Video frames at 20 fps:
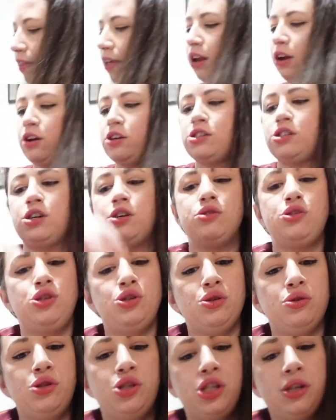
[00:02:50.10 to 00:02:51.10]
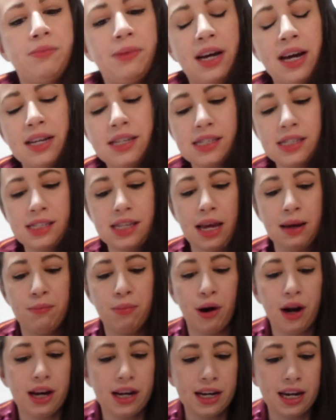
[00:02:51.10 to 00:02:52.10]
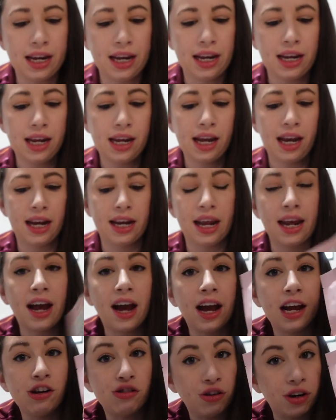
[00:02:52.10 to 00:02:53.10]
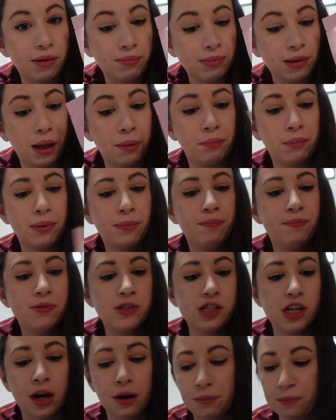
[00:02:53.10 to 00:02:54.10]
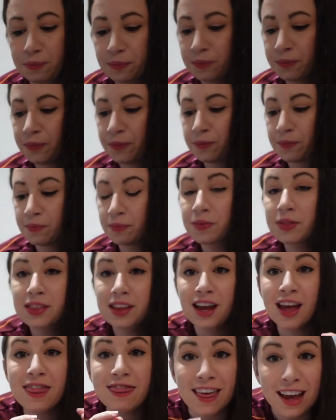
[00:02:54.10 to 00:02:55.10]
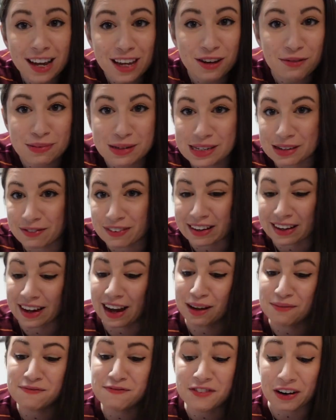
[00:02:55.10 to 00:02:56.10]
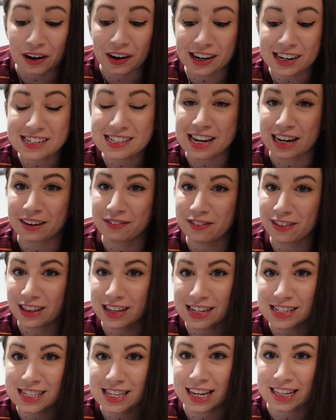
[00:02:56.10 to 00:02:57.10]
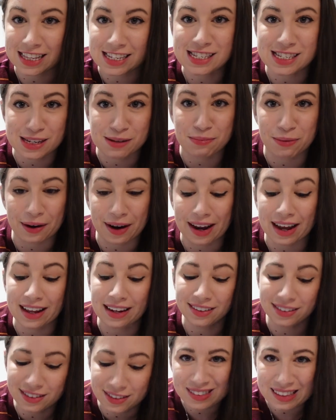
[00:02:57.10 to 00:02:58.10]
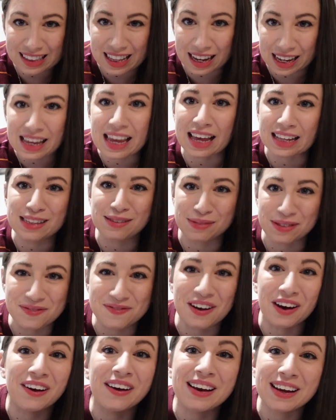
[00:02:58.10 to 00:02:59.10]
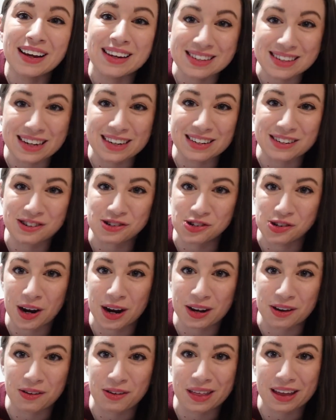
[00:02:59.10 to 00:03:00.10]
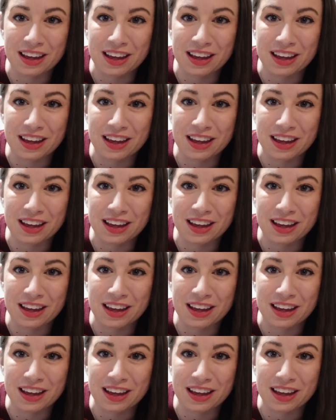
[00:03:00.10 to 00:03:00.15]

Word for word: And then also two sheet masks, a brightening and a hydrate and plump. So thank you, Pacifica. I'm very excited for this. Like, this is a brand that gets me very excited to try new